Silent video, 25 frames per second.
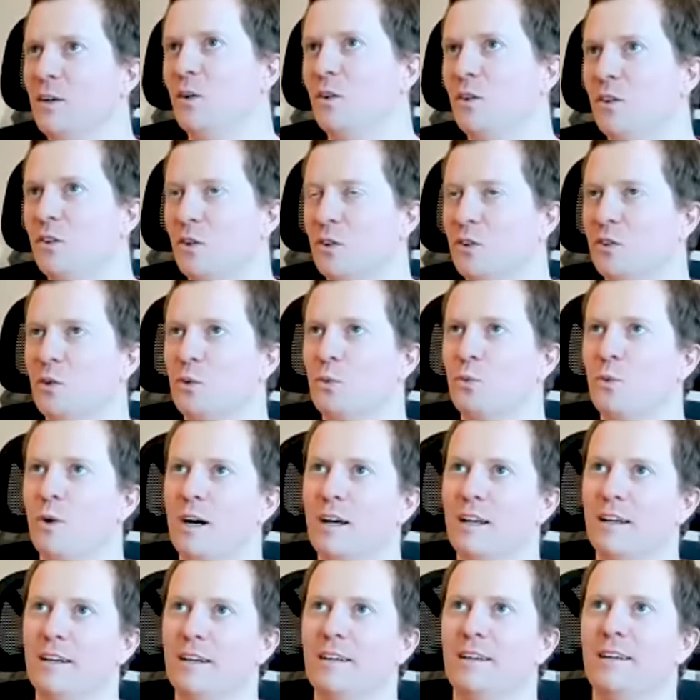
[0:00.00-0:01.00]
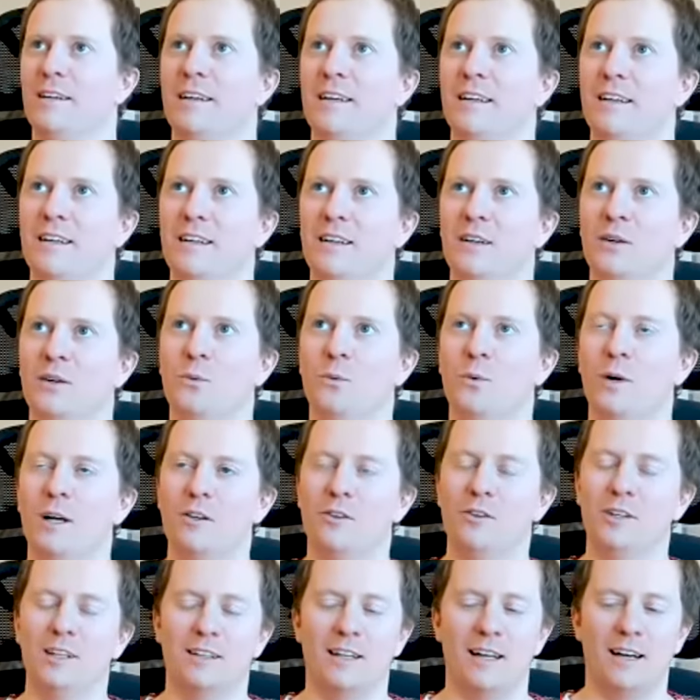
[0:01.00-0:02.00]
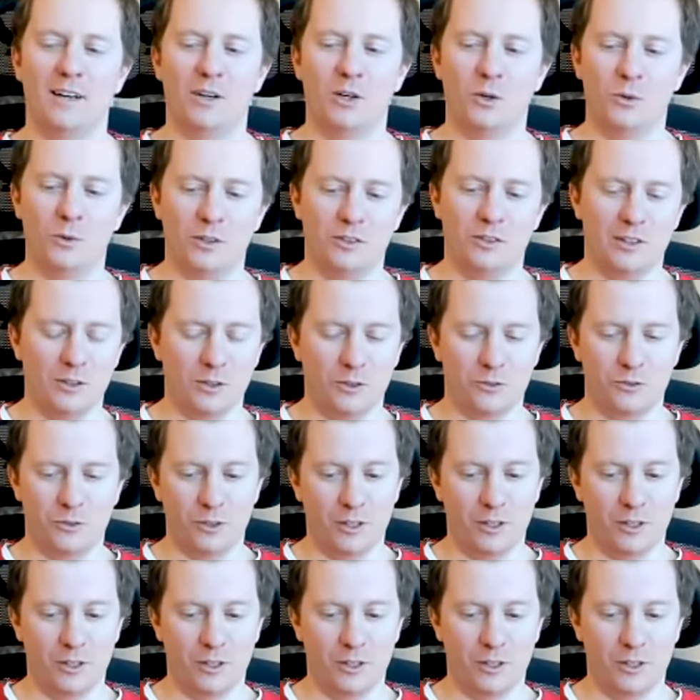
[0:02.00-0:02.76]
so, so one one thing that i always look for